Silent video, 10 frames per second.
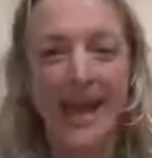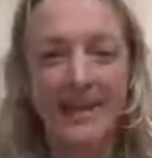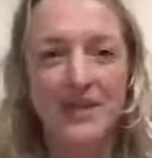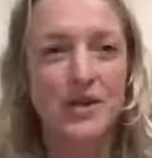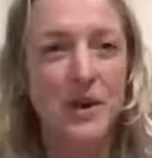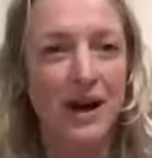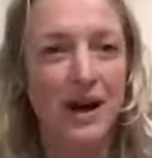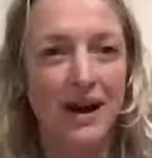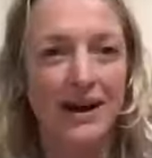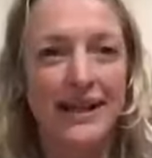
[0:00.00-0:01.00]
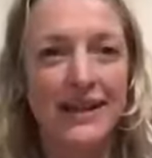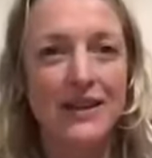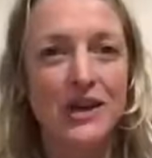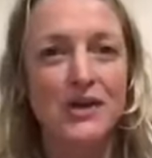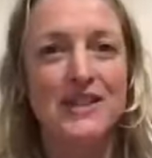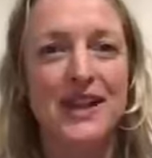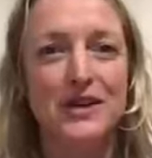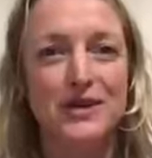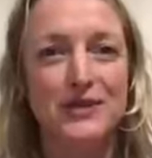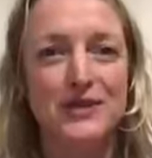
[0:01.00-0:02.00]
you are giving
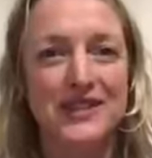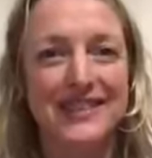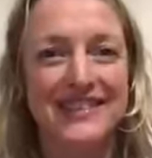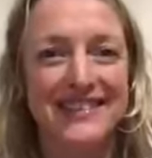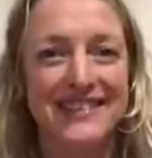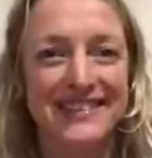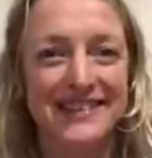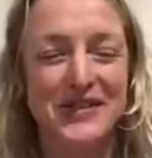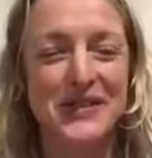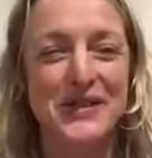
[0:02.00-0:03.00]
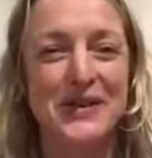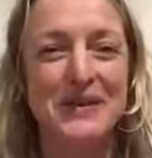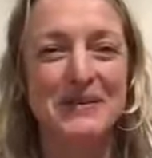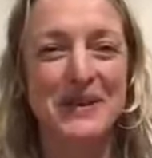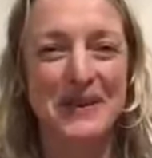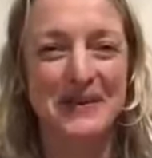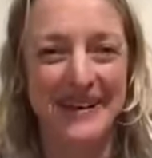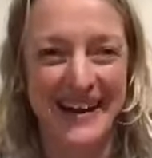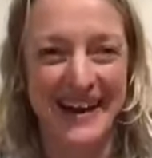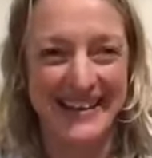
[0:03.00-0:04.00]
yourselves 2 more breaths.